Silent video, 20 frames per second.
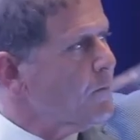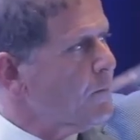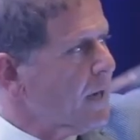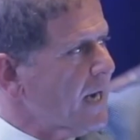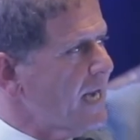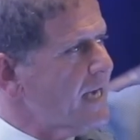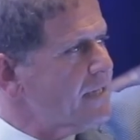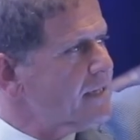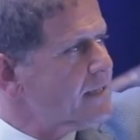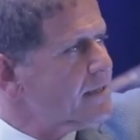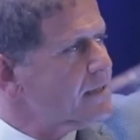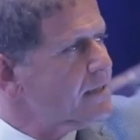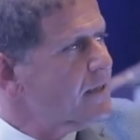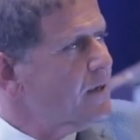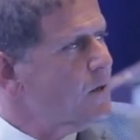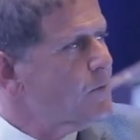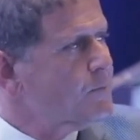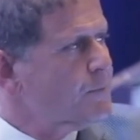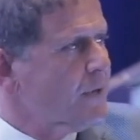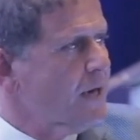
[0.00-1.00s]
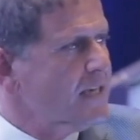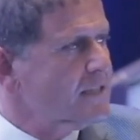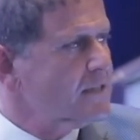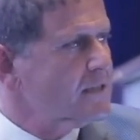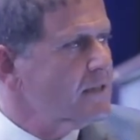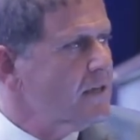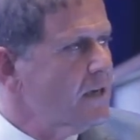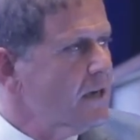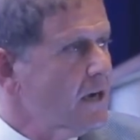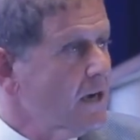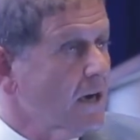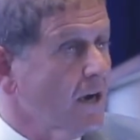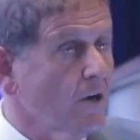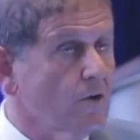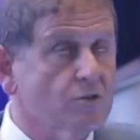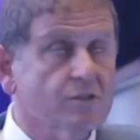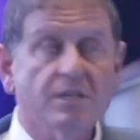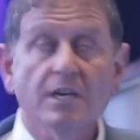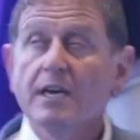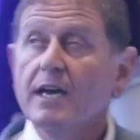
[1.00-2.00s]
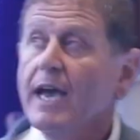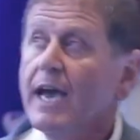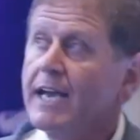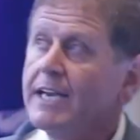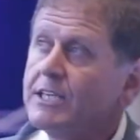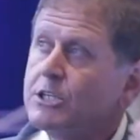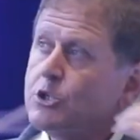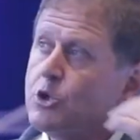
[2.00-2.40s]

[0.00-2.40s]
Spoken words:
Place, press, close. And